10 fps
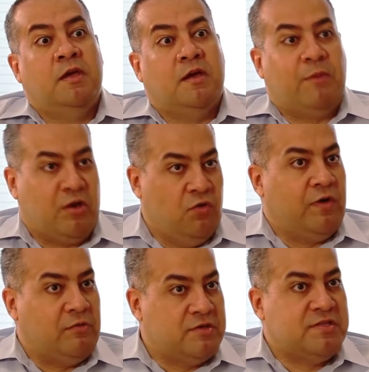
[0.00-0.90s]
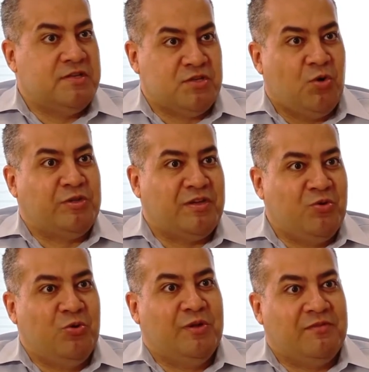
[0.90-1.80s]
My co-founders, they saw it at
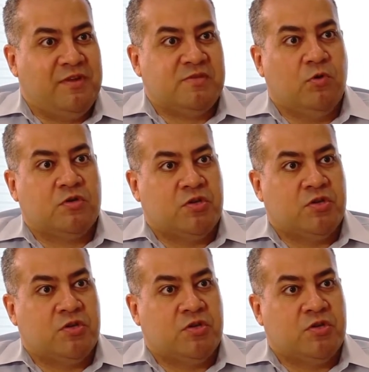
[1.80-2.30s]
Google and Facebook.